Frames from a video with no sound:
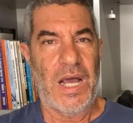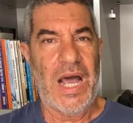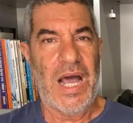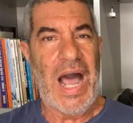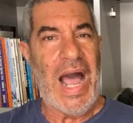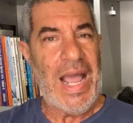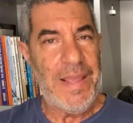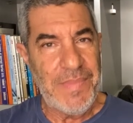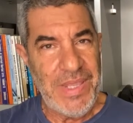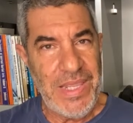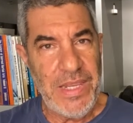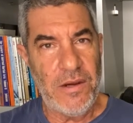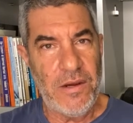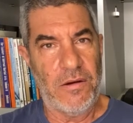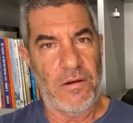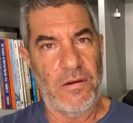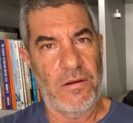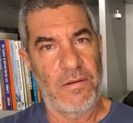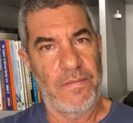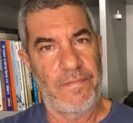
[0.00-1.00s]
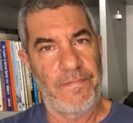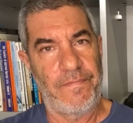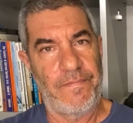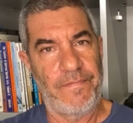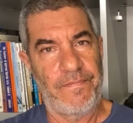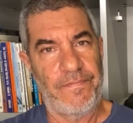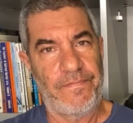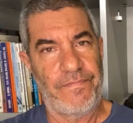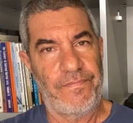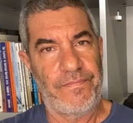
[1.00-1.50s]
I'm here.
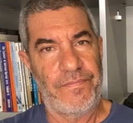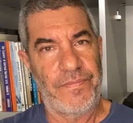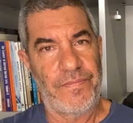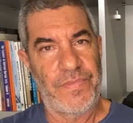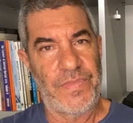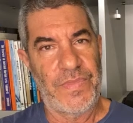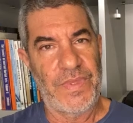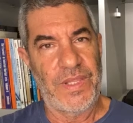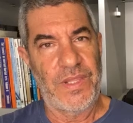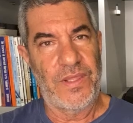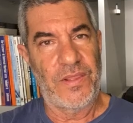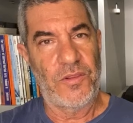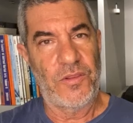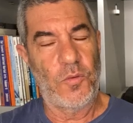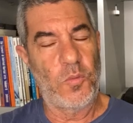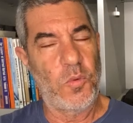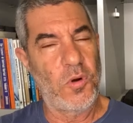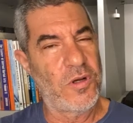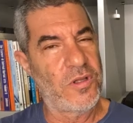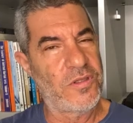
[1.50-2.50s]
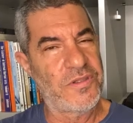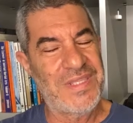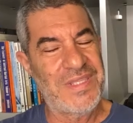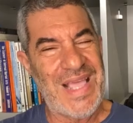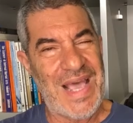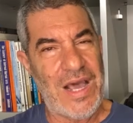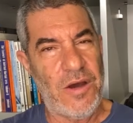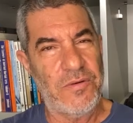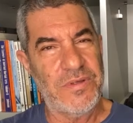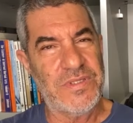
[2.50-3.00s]
The world
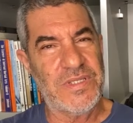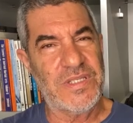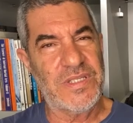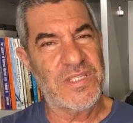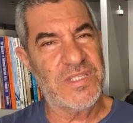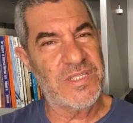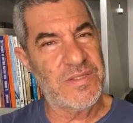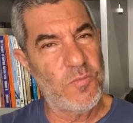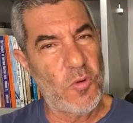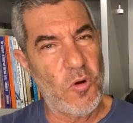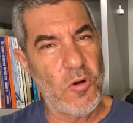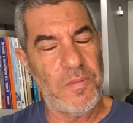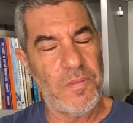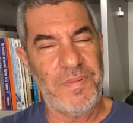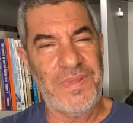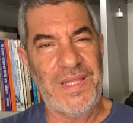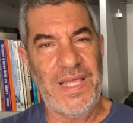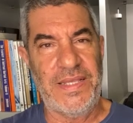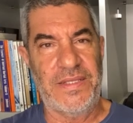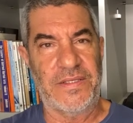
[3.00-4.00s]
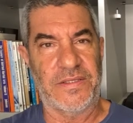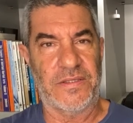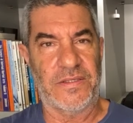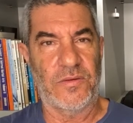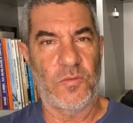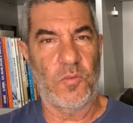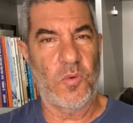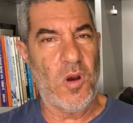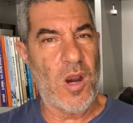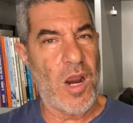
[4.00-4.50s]
now is a small
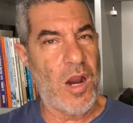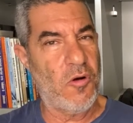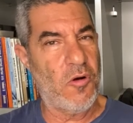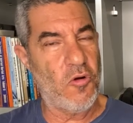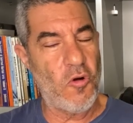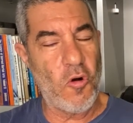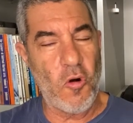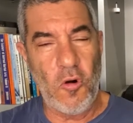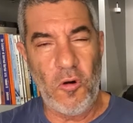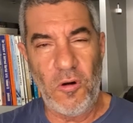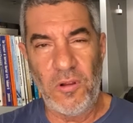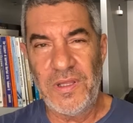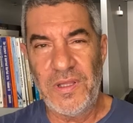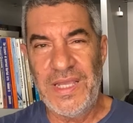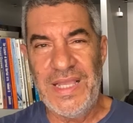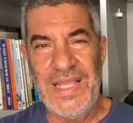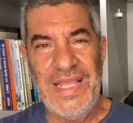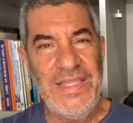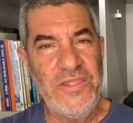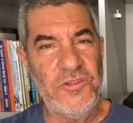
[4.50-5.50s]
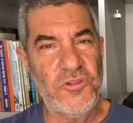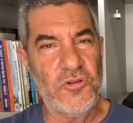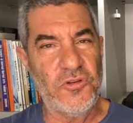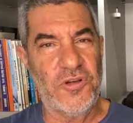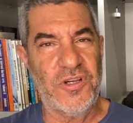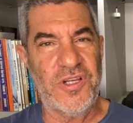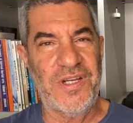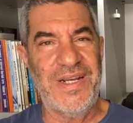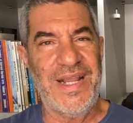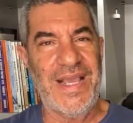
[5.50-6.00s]
place. We are all
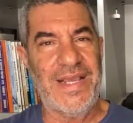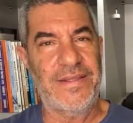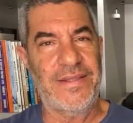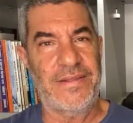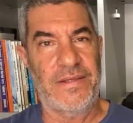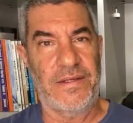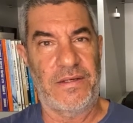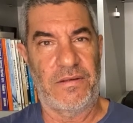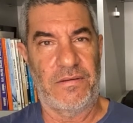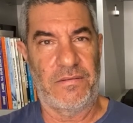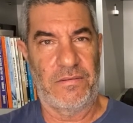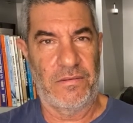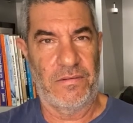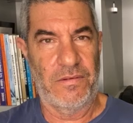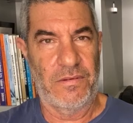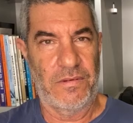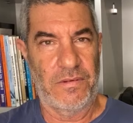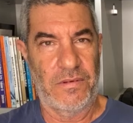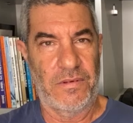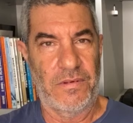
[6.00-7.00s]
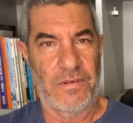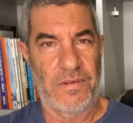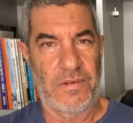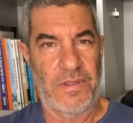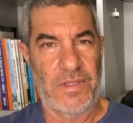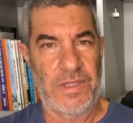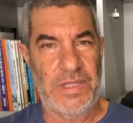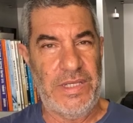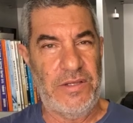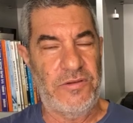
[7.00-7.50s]
interconnected.
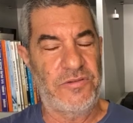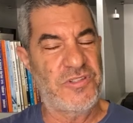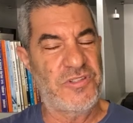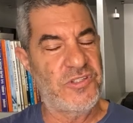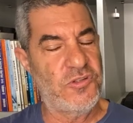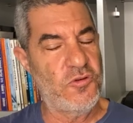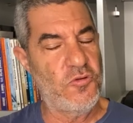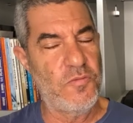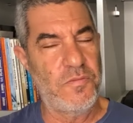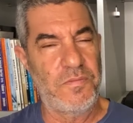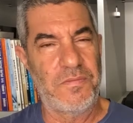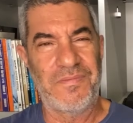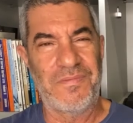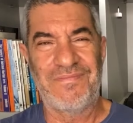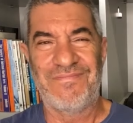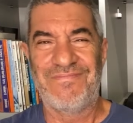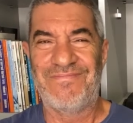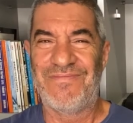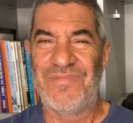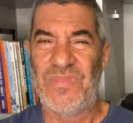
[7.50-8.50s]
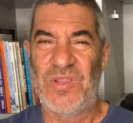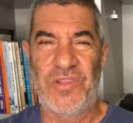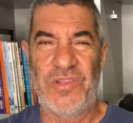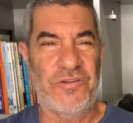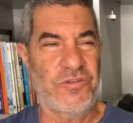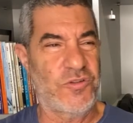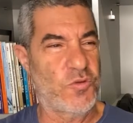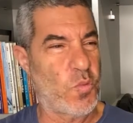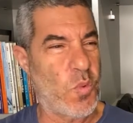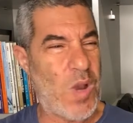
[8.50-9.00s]
There's Zoom,
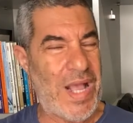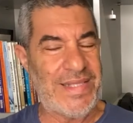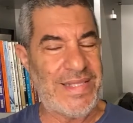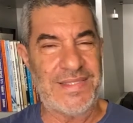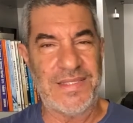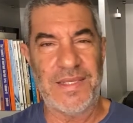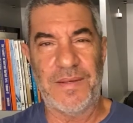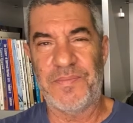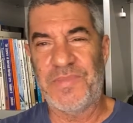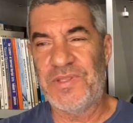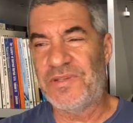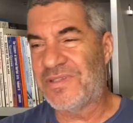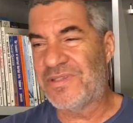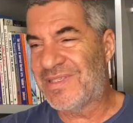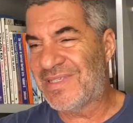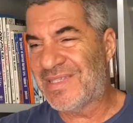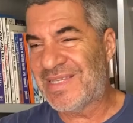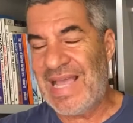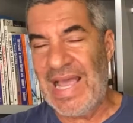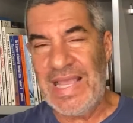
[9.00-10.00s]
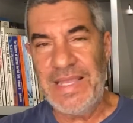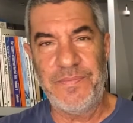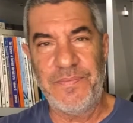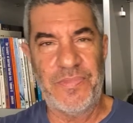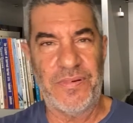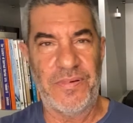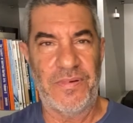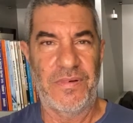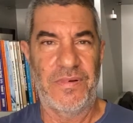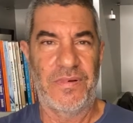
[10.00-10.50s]
there's WhatsApp, there's
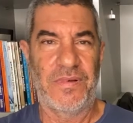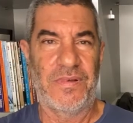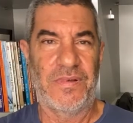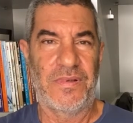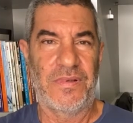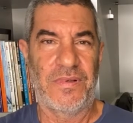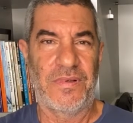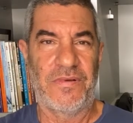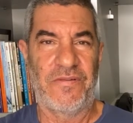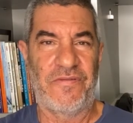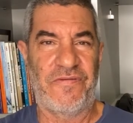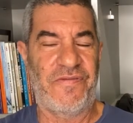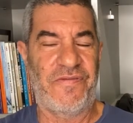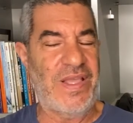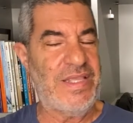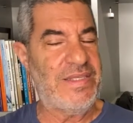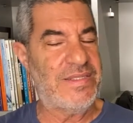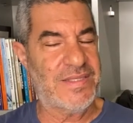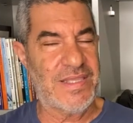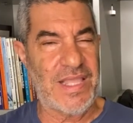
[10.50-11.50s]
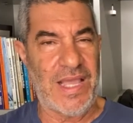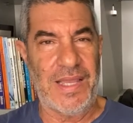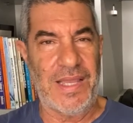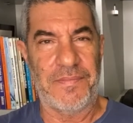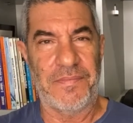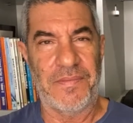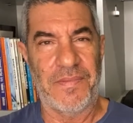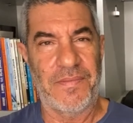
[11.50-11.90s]
Skype, FaceTime.